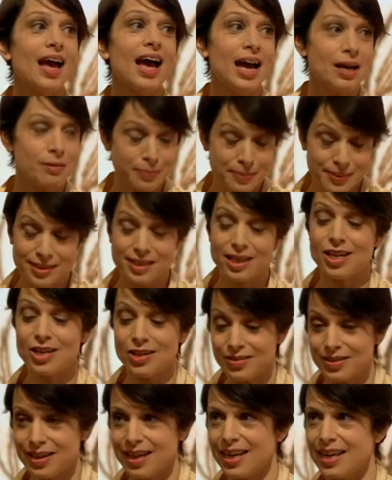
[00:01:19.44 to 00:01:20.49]

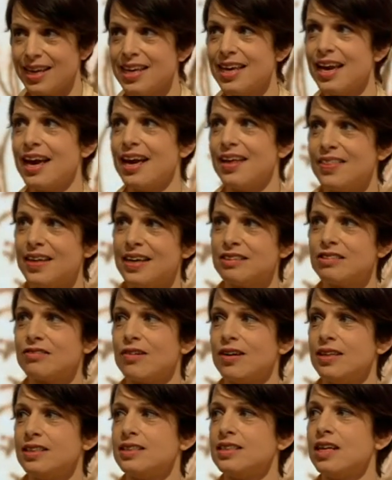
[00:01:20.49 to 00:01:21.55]
Absolutely, yeah, that's
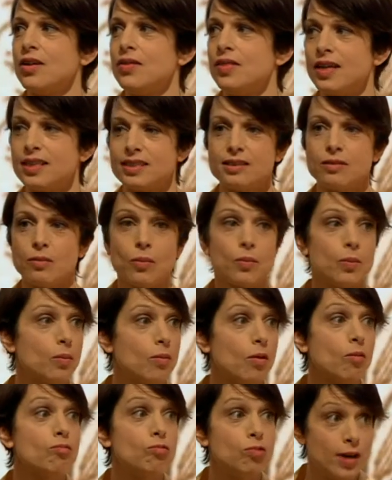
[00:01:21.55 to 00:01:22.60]
right. So that's
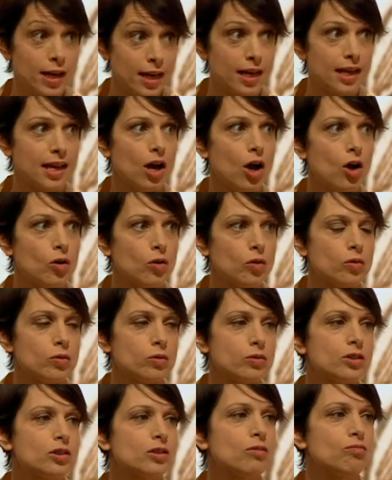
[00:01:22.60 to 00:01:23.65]
a really
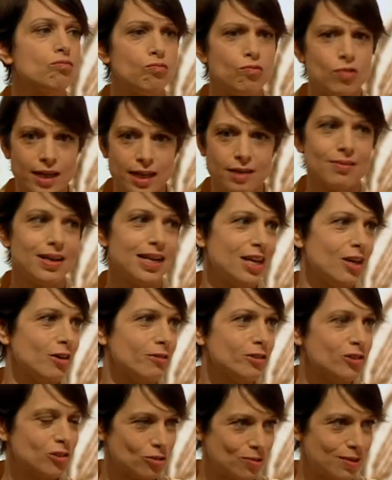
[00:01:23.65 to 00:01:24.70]
old, really
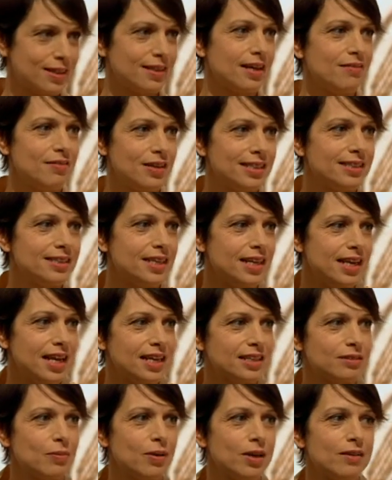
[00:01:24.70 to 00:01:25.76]
old story. They've listed it
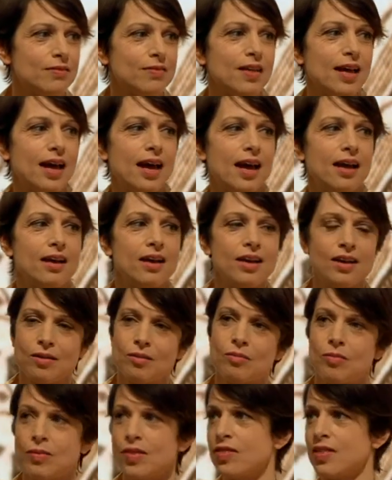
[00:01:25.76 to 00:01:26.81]
as one of their
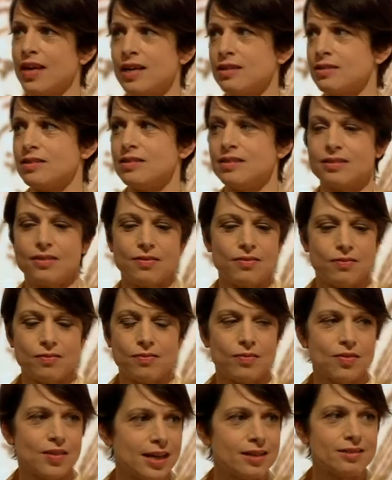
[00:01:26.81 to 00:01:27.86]
thousands
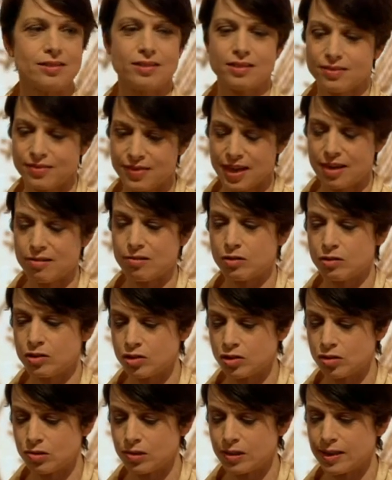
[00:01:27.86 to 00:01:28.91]
of year old
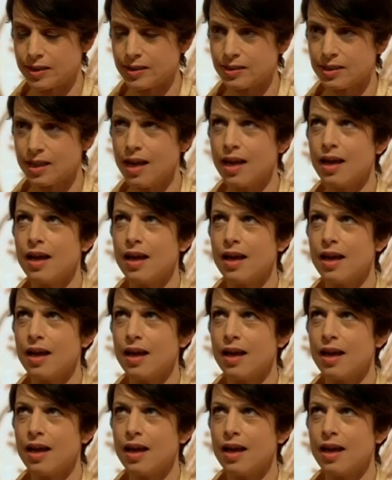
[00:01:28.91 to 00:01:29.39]
stories.